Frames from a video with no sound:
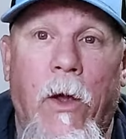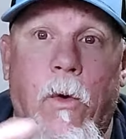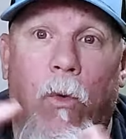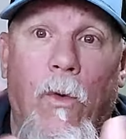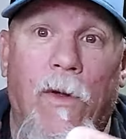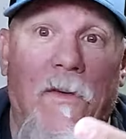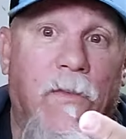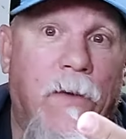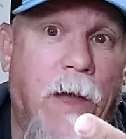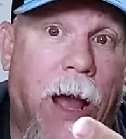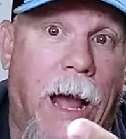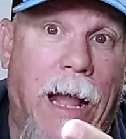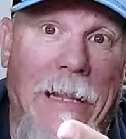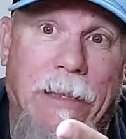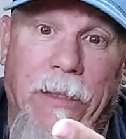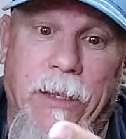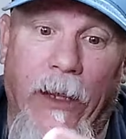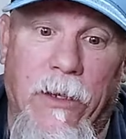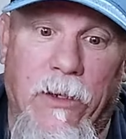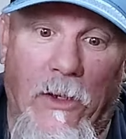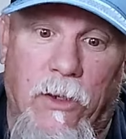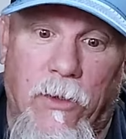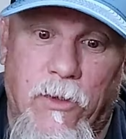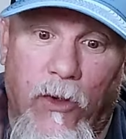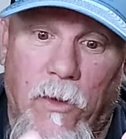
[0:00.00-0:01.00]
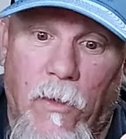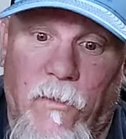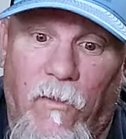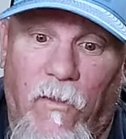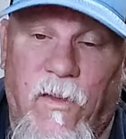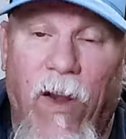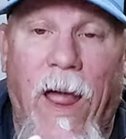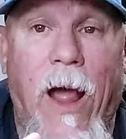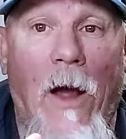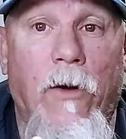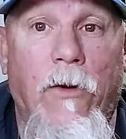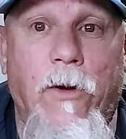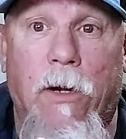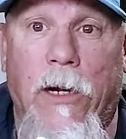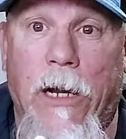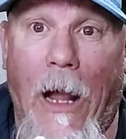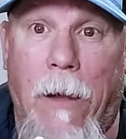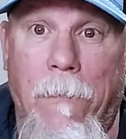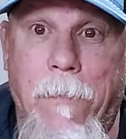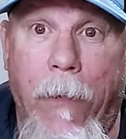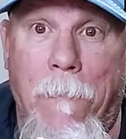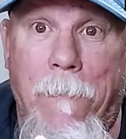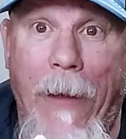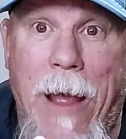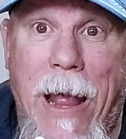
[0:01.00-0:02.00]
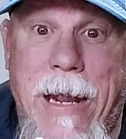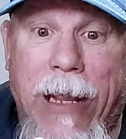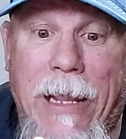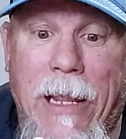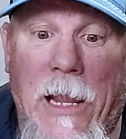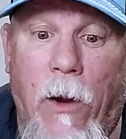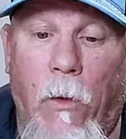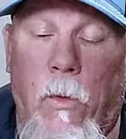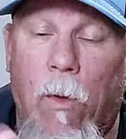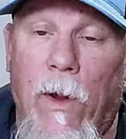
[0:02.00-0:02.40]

We've got the flounder coming back in.